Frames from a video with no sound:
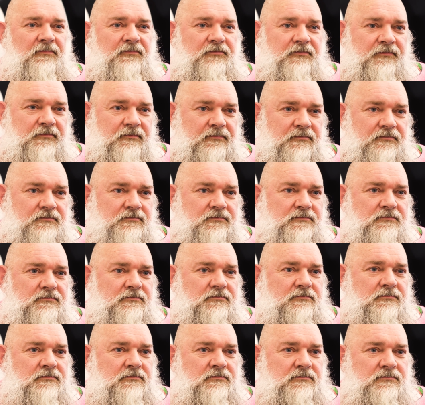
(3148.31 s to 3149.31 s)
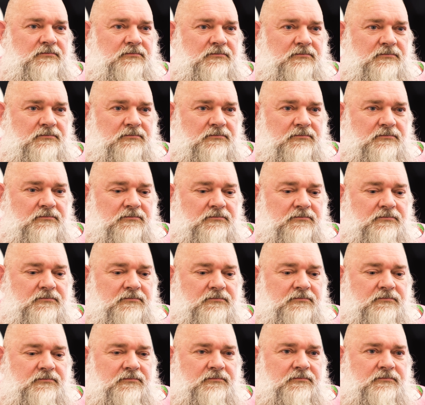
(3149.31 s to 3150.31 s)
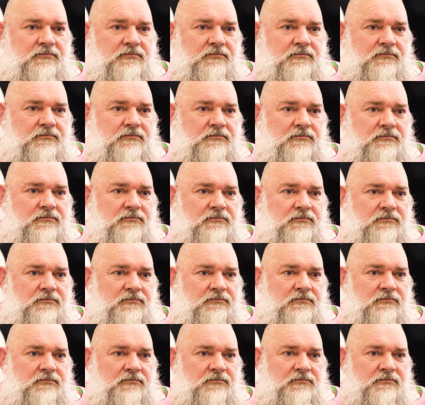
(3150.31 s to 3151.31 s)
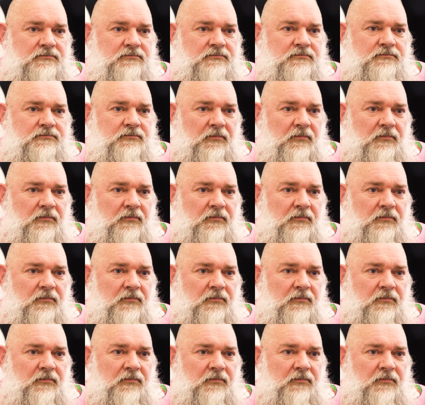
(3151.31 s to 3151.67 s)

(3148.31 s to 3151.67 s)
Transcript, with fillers: So what I do is actually, I have a YouTube channel,